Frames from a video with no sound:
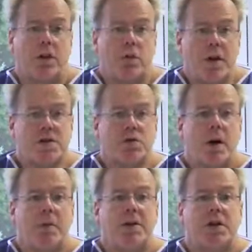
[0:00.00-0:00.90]
The reasons
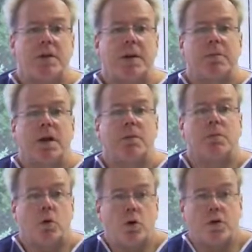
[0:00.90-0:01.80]
why we don't
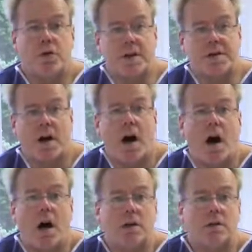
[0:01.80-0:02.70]
implant more than this
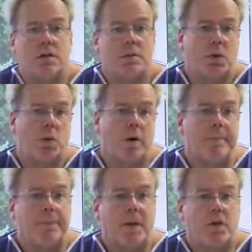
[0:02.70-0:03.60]
are, number
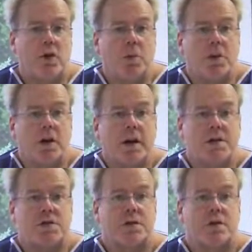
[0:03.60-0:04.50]
one, the human eye
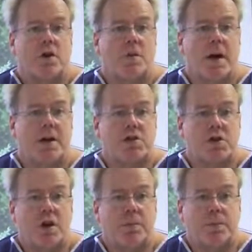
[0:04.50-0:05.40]
is not a
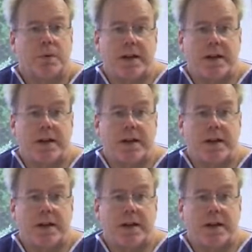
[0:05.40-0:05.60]
microscope.